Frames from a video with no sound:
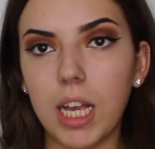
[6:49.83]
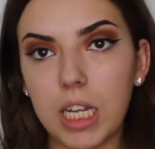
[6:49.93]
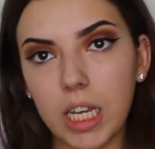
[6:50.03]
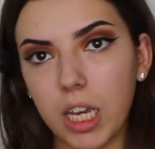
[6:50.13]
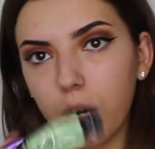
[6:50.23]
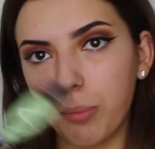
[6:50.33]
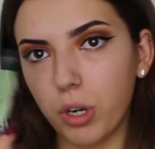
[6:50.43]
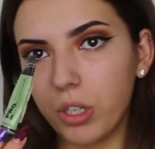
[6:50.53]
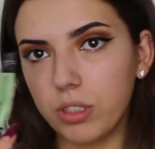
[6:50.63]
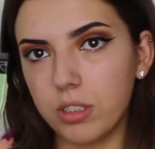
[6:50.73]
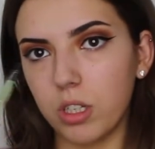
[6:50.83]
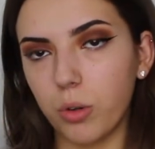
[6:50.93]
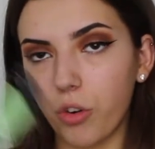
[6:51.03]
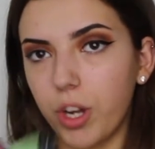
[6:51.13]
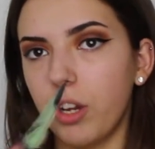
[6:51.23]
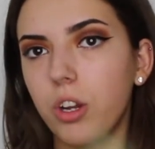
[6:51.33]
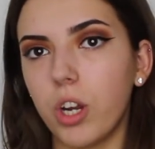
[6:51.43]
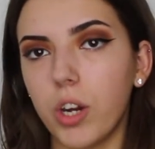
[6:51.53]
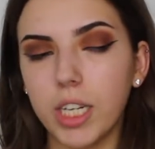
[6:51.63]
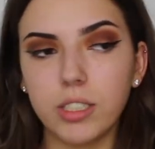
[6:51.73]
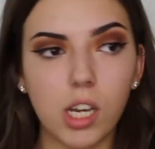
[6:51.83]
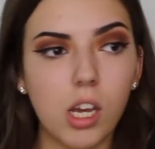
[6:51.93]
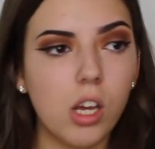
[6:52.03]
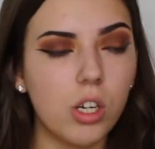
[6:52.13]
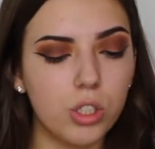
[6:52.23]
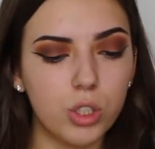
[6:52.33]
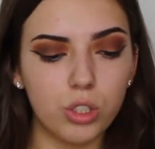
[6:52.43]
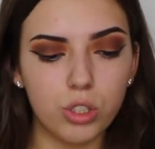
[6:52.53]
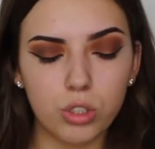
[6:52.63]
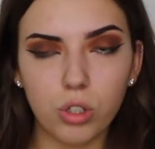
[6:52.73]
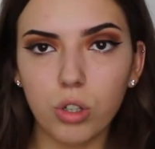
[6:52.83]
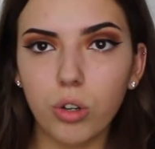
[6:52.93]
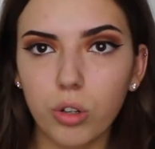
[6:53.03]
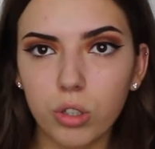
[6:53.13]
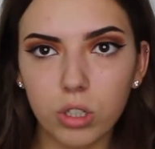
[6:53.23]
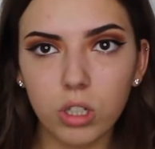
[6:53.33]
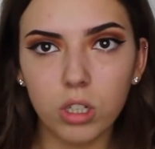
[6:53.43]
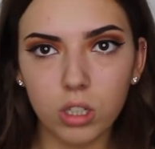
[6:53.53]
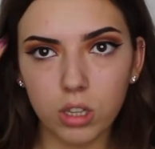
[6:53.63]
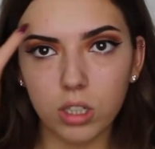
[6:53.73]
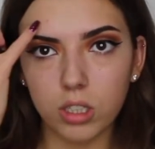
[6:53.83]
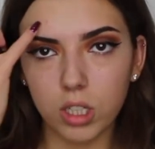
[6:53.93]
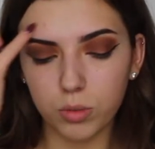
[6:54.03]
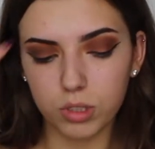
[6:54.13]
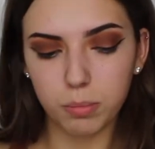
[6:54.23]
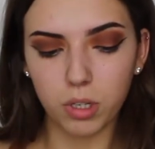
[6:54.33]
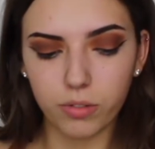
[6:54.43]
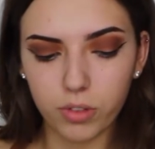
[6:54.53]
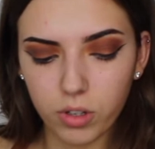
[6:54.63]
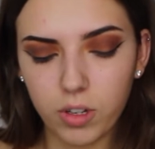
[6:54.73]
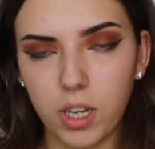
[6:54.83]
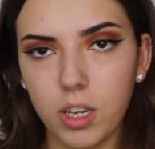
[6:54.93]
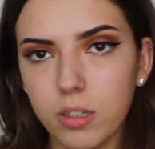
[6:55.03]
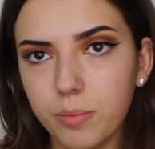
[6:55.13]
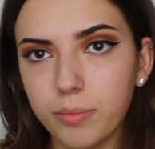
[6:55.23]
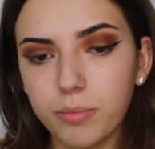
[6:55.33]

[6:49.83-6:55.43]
LA Girl Pro Conceal Green Colour Corrector just on this little spot I've got here.